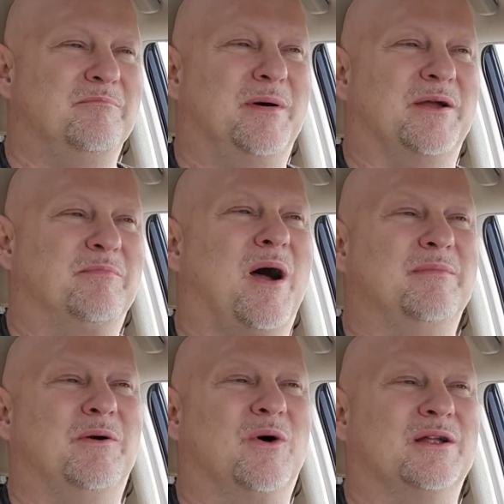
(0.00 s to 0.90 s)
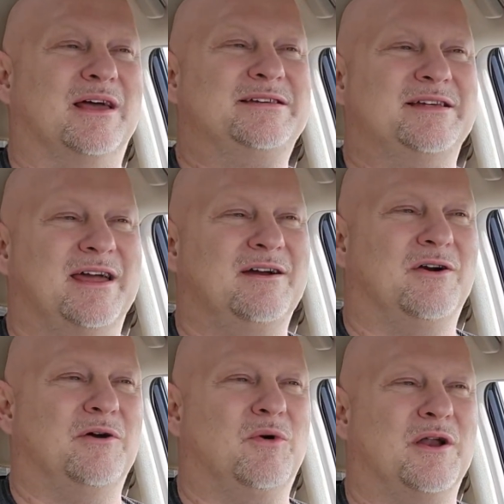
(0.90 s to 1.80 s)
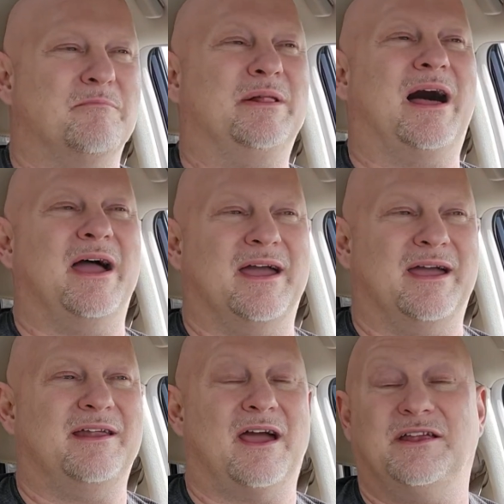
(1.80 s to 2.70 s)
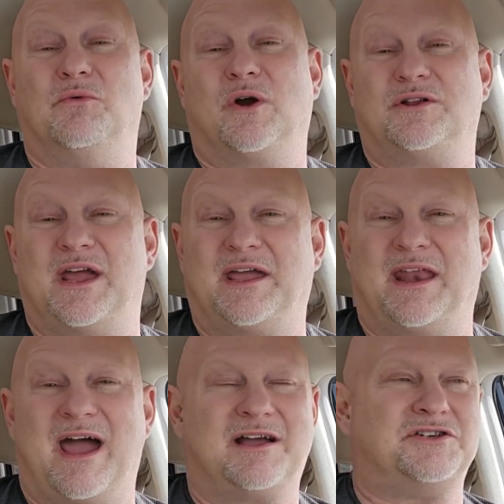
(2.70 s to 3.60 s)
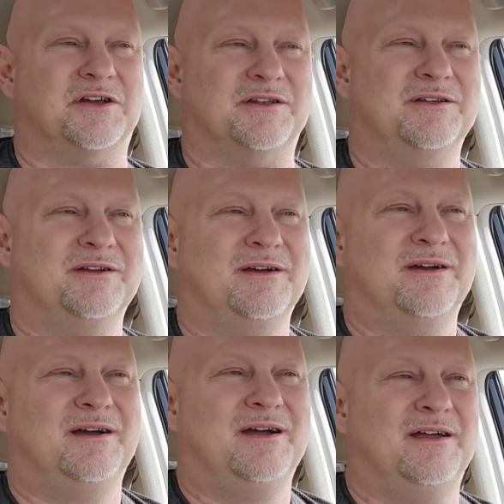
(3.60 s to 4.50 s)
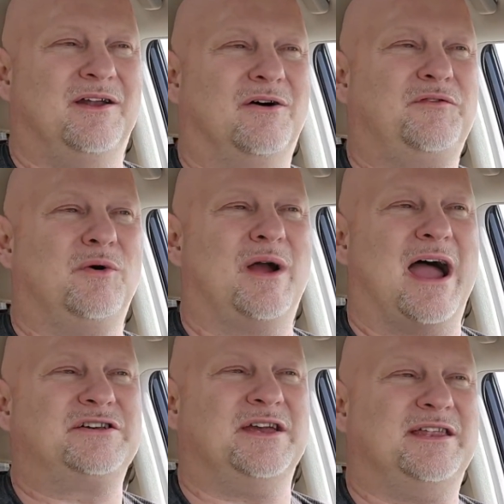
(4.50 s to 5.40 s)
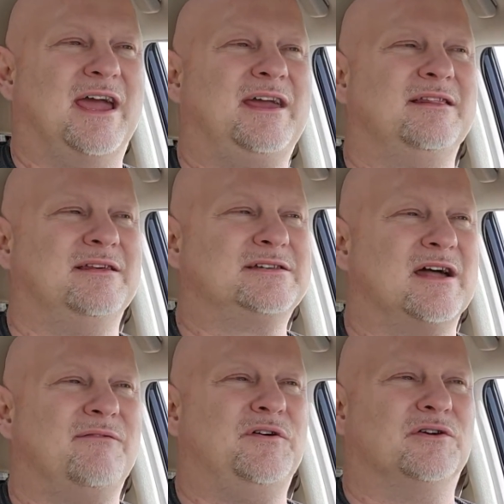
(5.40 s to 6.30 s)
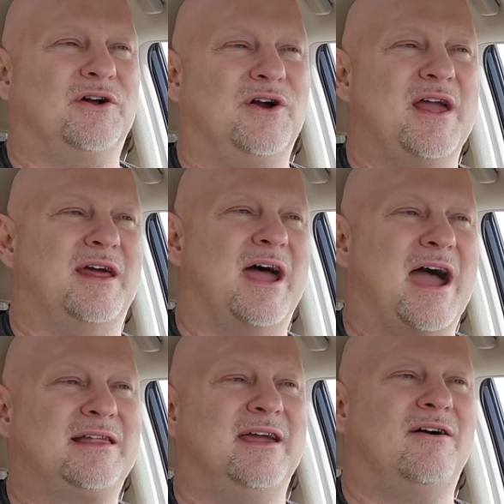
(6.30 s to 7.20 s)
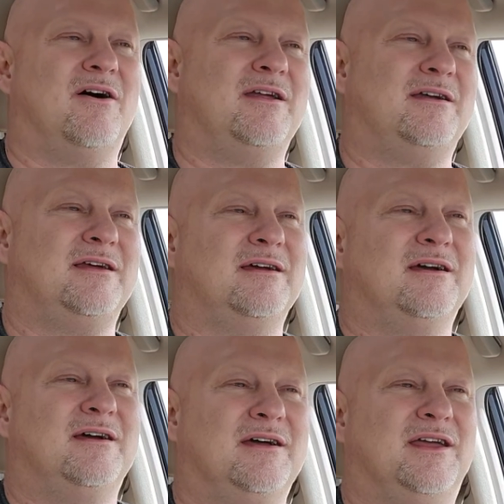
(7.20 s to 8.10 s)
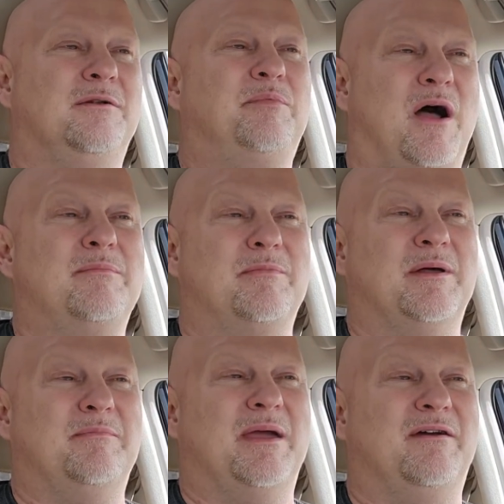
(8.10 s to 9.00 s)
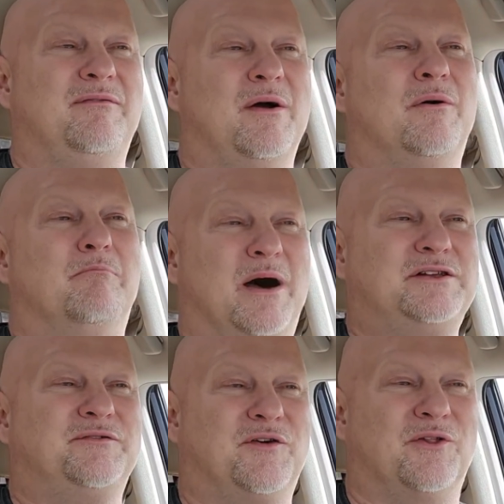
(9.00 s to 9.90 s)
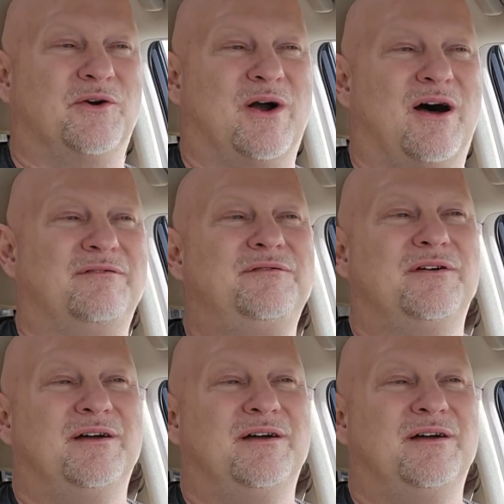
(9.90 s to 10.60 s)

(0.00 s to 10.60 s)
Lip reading: but you probably weren't listening, or you weren't applying it, and you weren't taking action. You know, if you were actually taking the stuff you're learning and acting on it, you'd probably be much further off